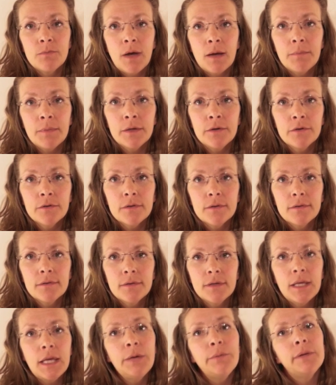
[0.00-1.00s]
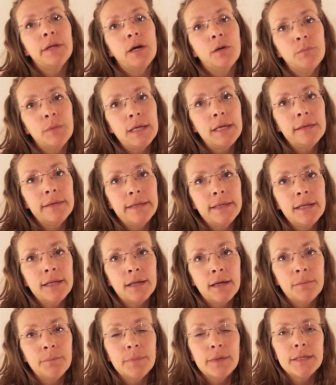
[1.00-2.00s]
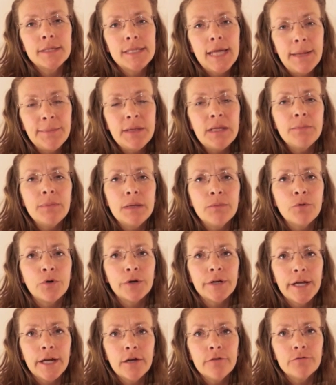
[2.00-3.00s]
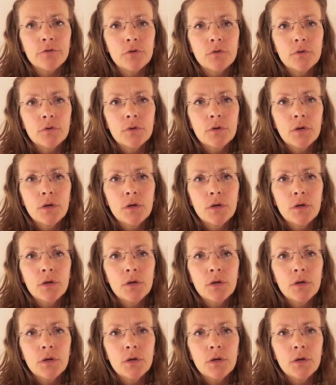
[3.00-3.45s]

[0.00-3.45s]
my milk, he would help me clean it up and tell me to be more careful.